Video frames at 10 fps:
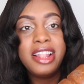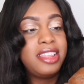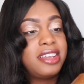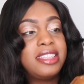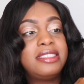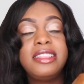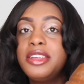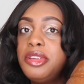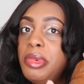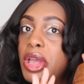Look, it's a
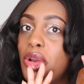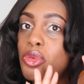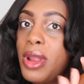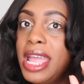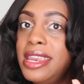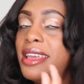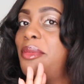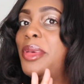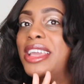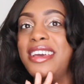little bit red
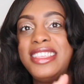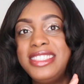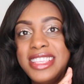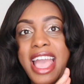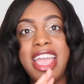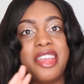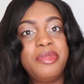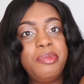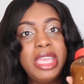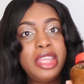because I
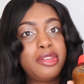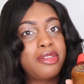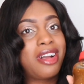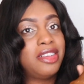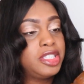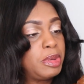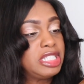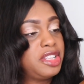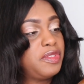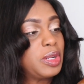made it
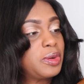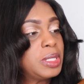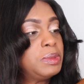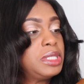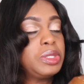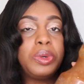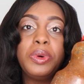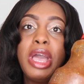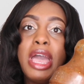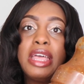especially for the Christmas, so
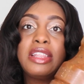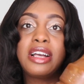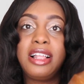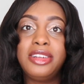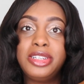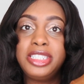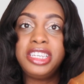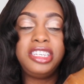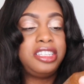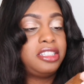the color
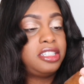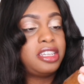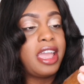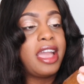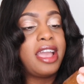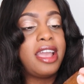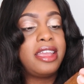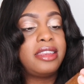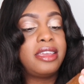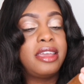change,
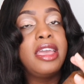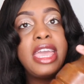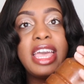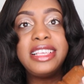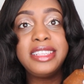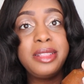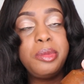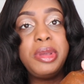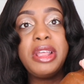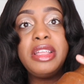and it has a little
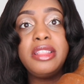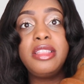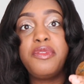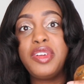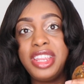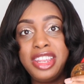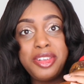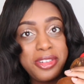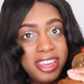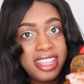bit different
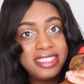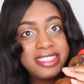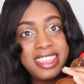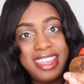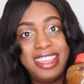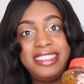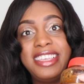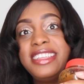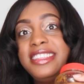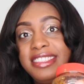ingredients in it
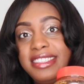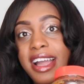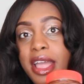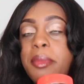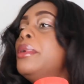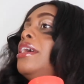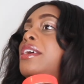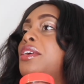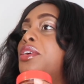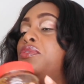this time
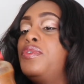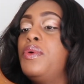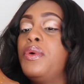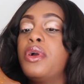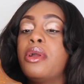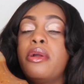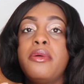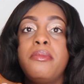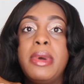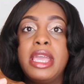
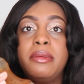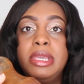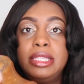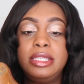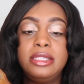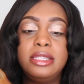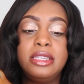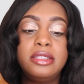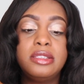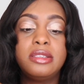for my meat
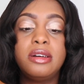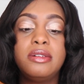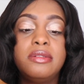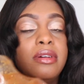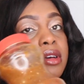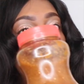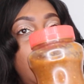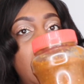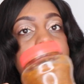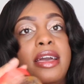seasoning. So
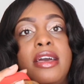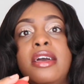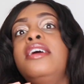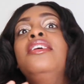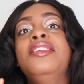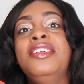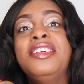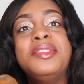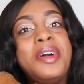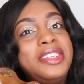yeah,
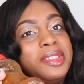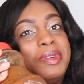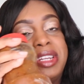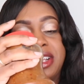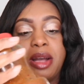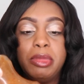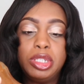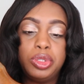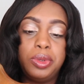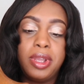so I just wanted to come and
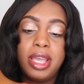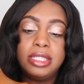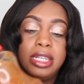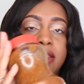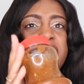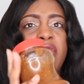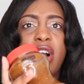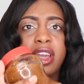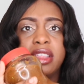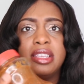show you guys. I didn't
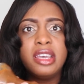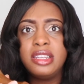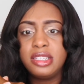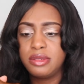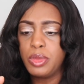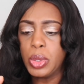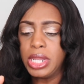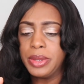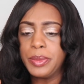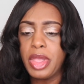vlog it this
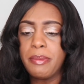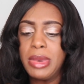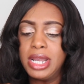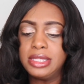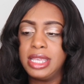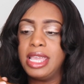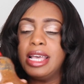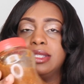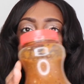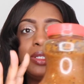morning, but
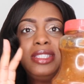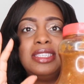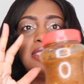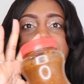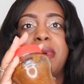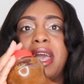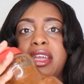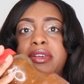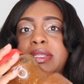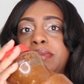yeah, so this is my
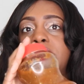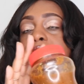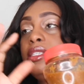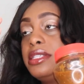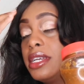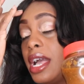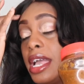Christmas seasoning.